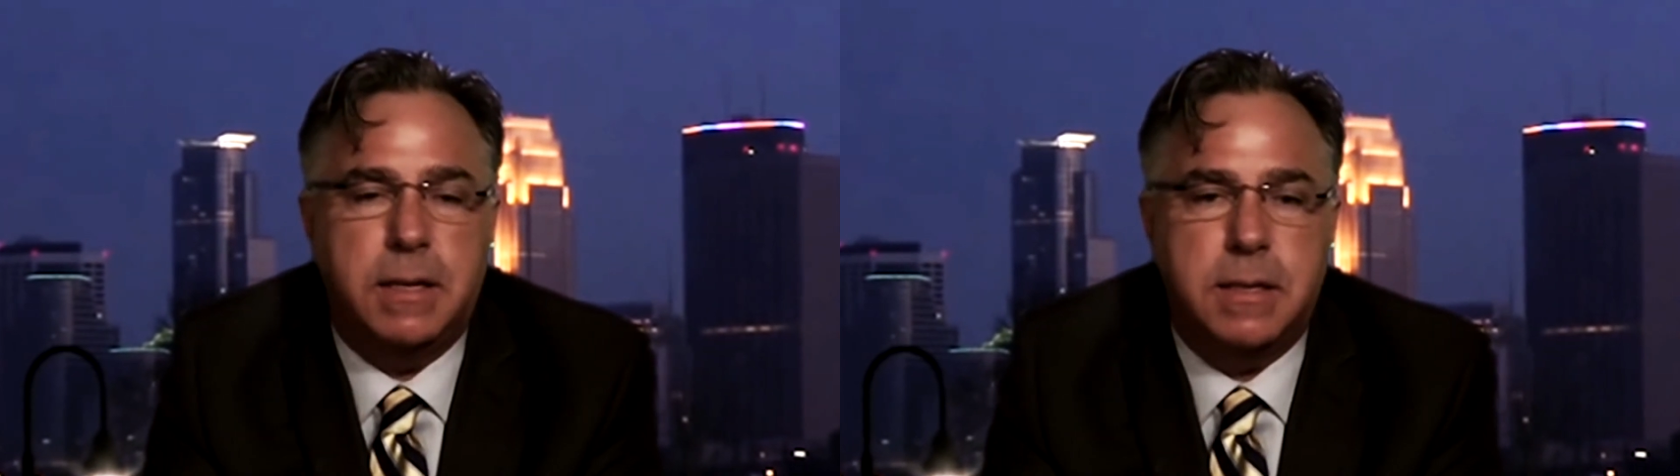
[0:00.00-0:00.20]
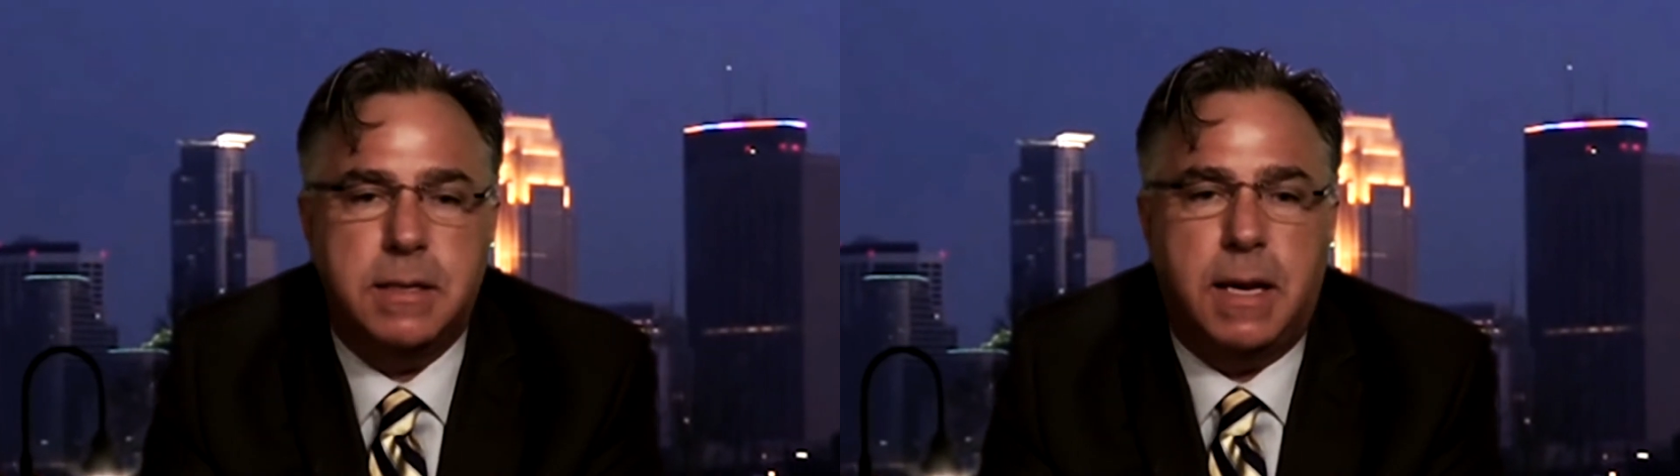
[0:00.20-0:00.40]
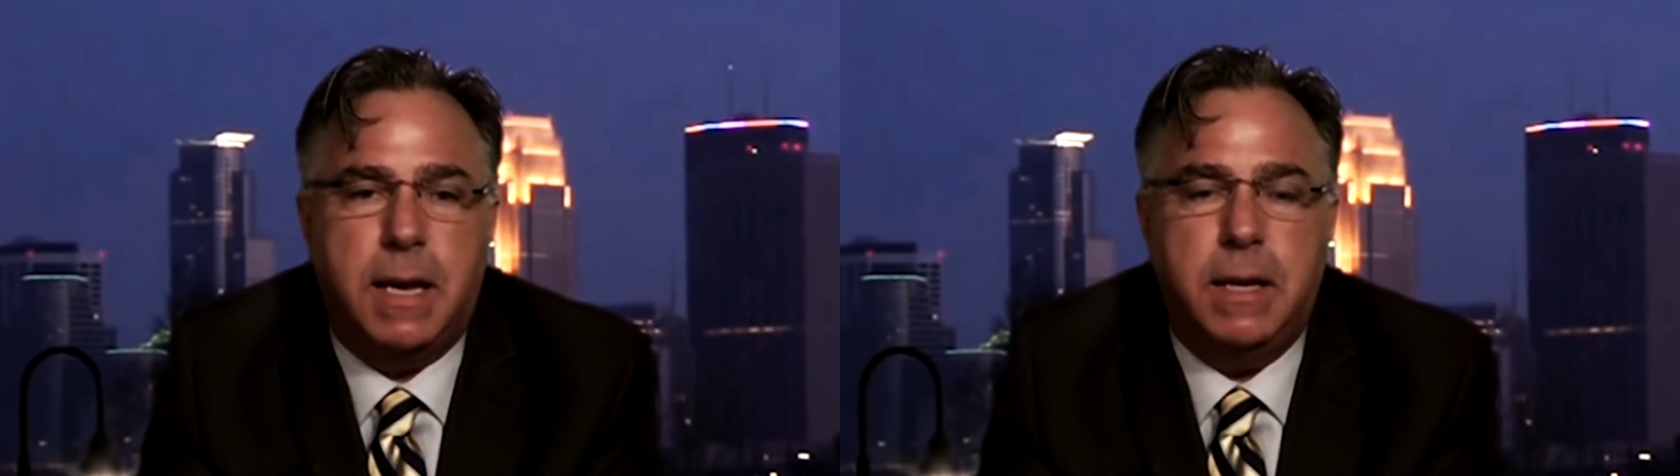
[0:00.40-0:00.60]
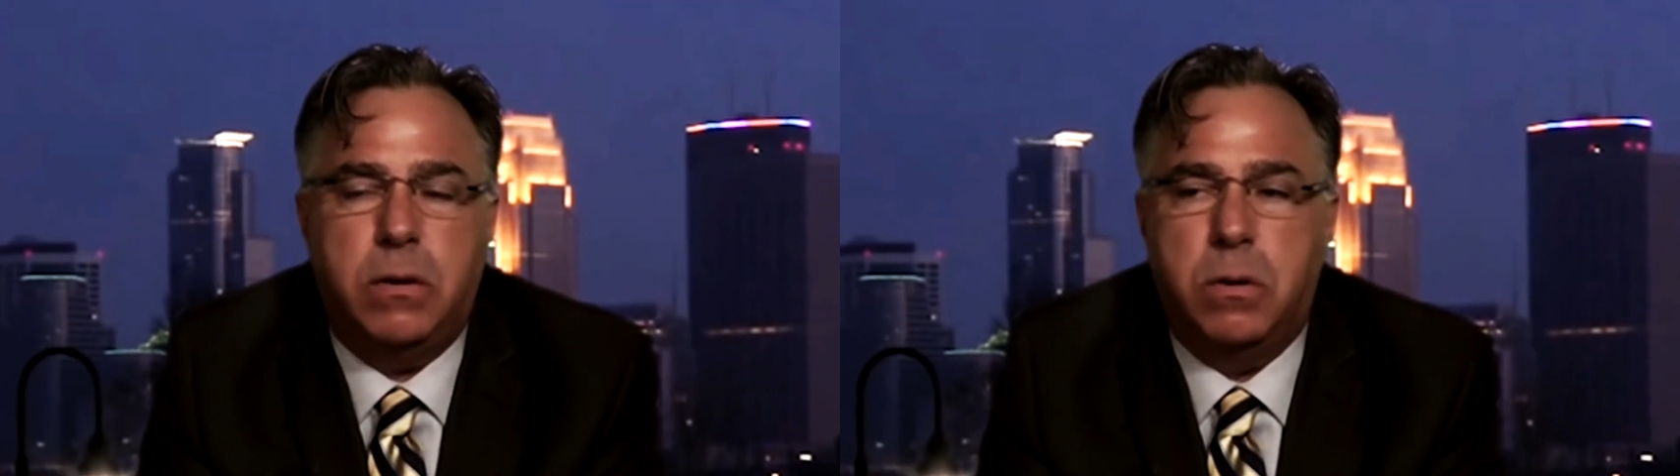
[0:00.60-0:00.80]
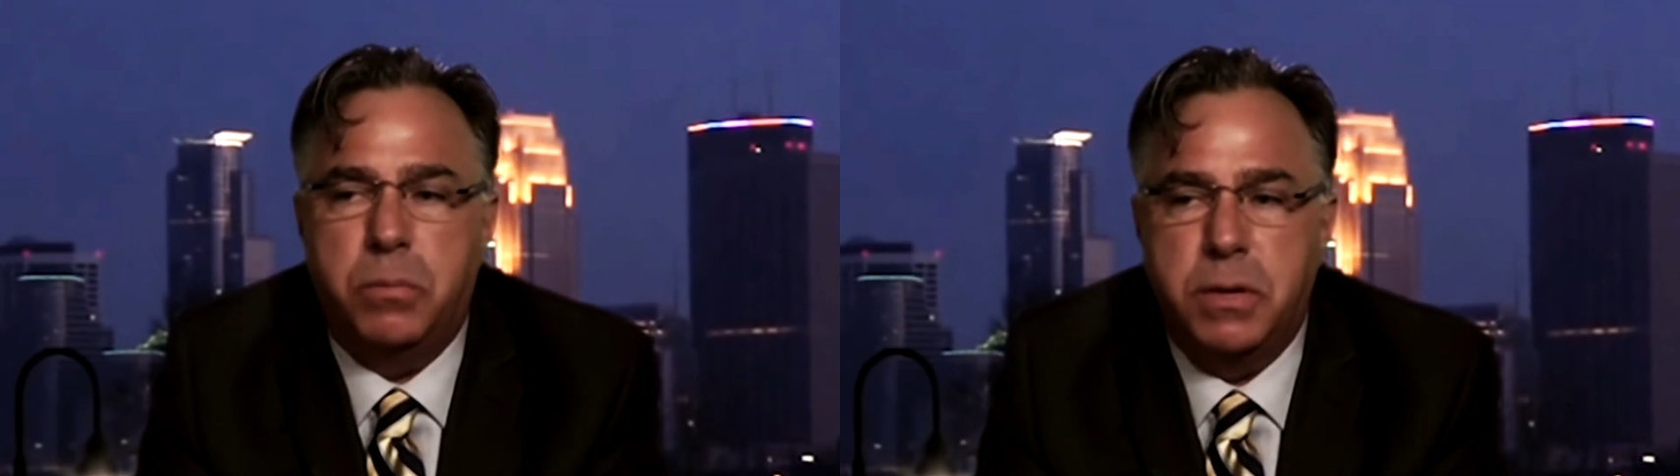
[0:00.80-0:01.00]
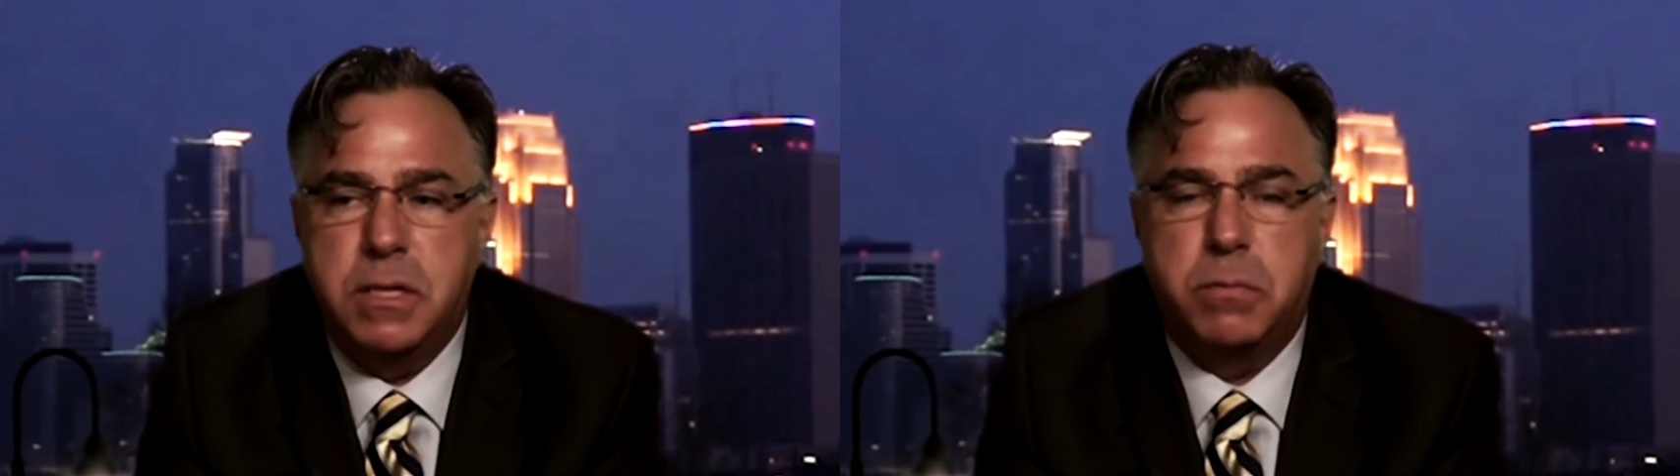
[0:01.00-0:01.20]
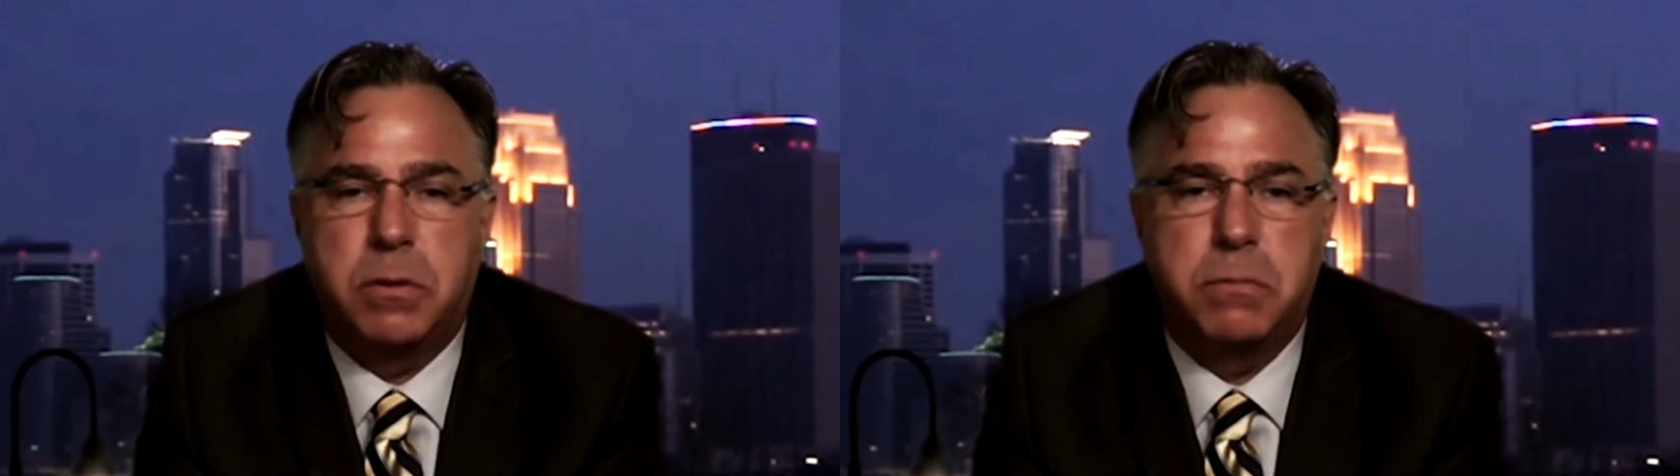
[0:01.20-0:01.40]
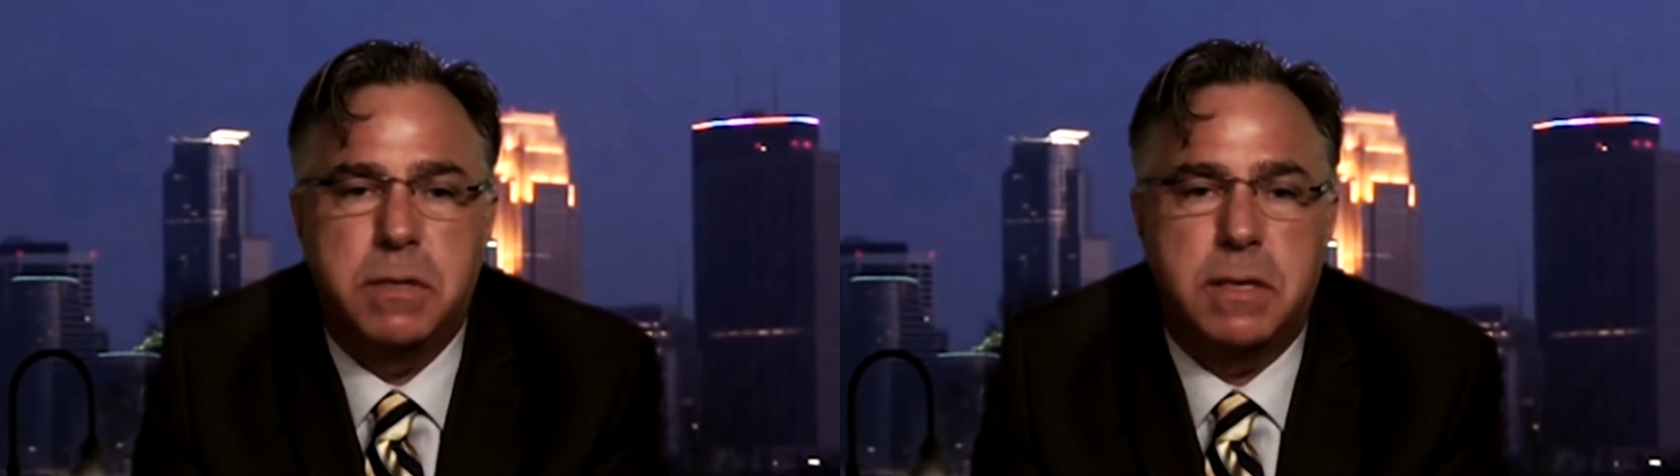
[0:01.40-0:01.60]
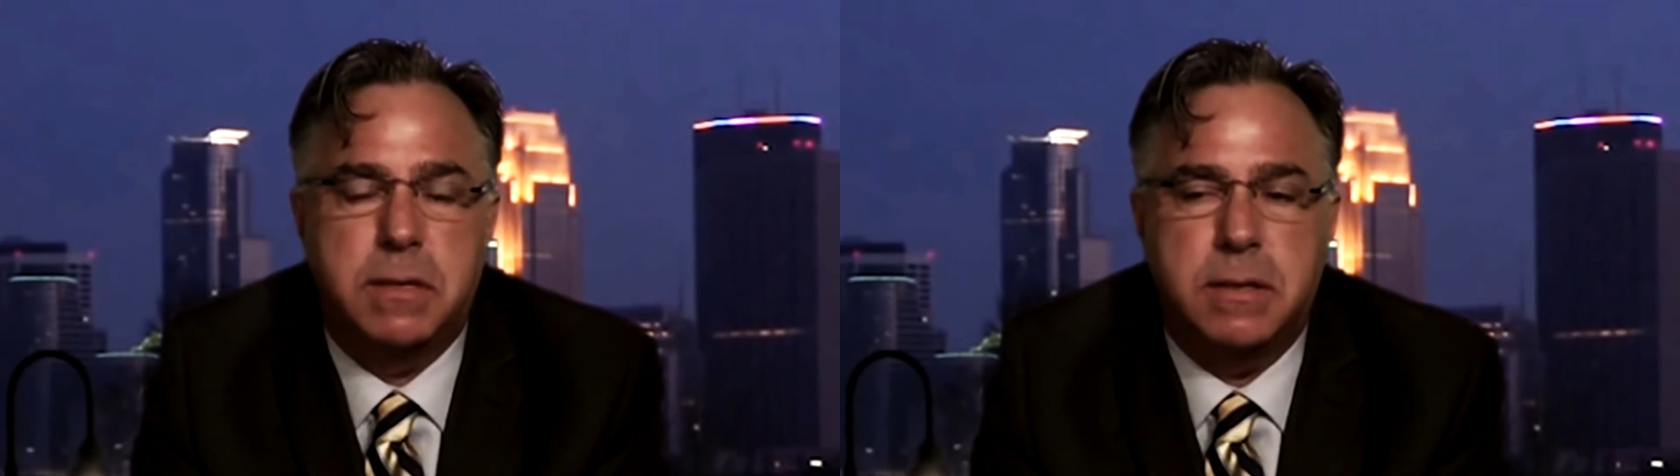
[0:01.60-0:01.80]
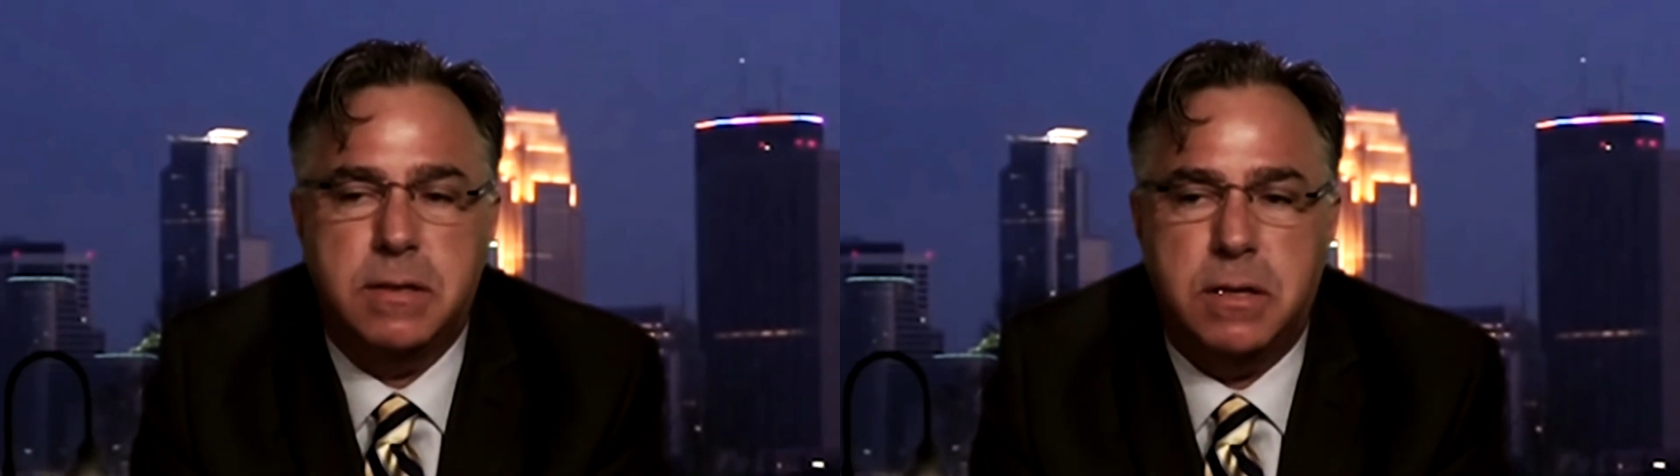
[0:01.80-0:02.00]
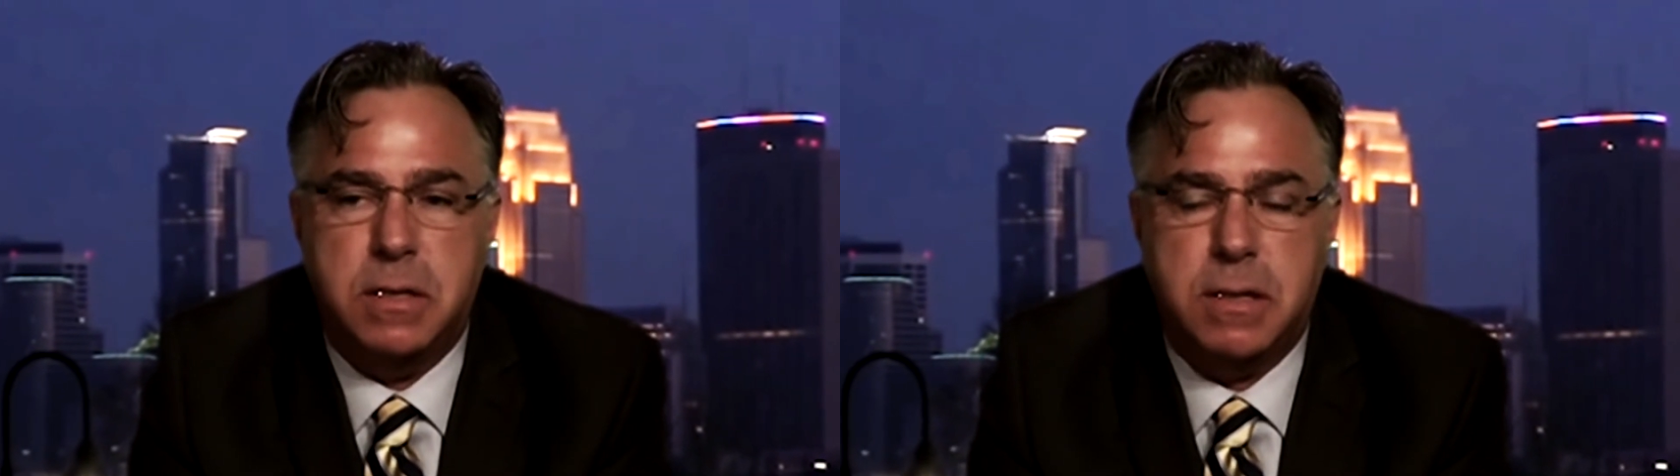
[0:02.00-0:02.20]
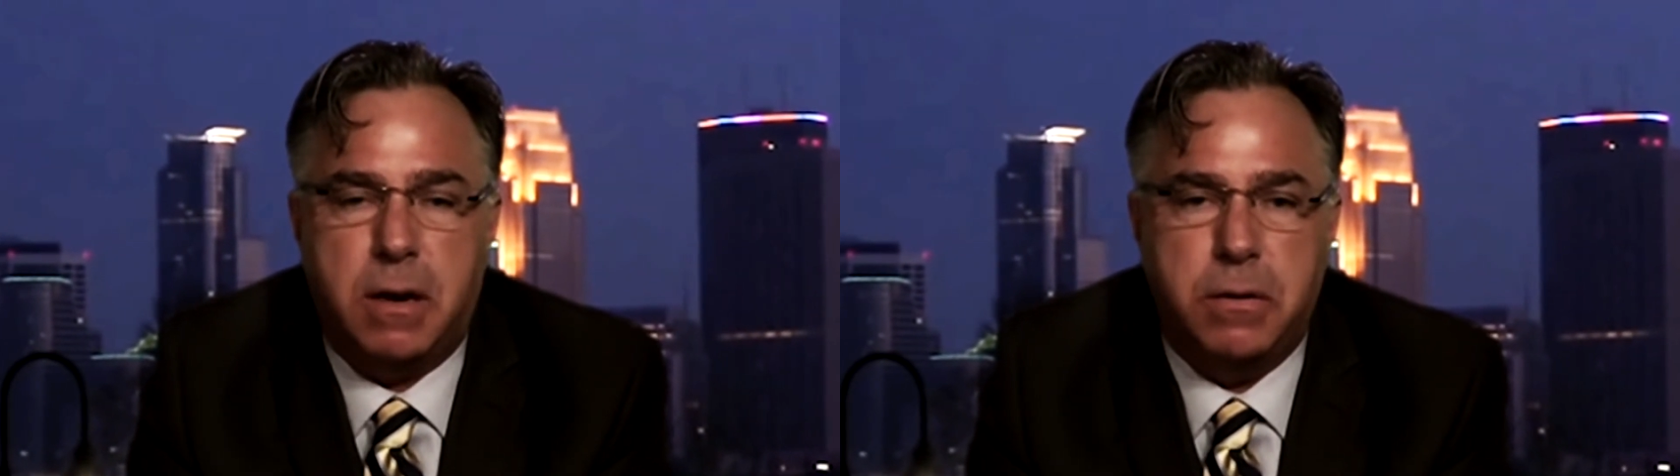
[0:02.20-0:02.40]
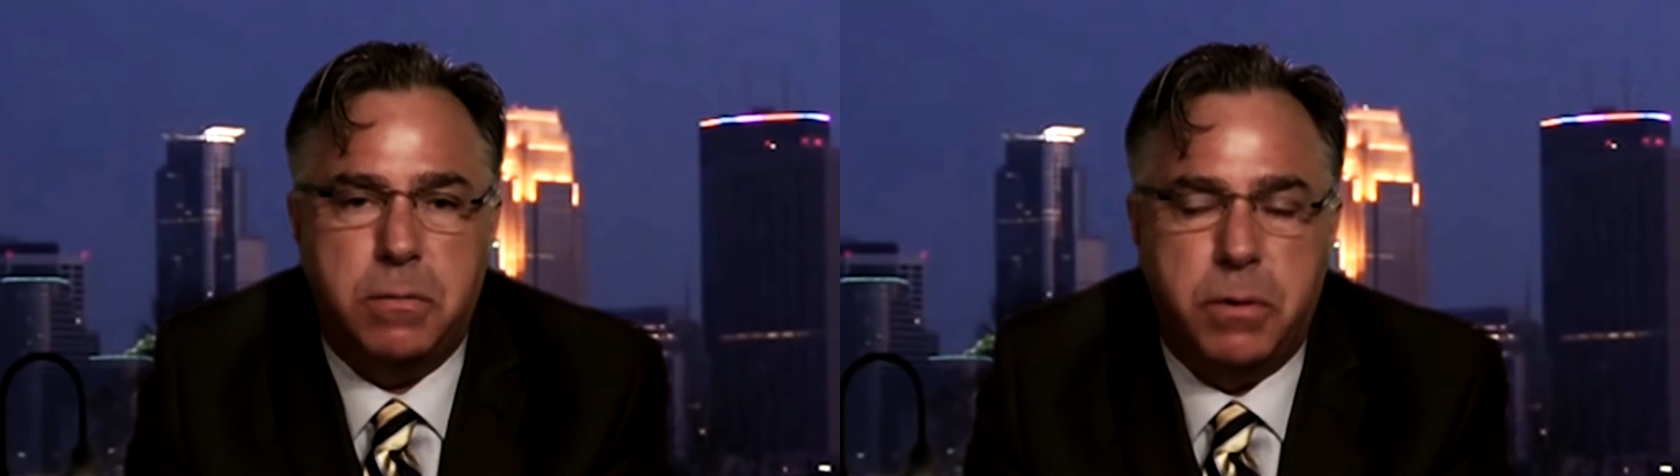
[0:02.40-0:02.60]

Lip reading: the society or principled resistance such as Cardinal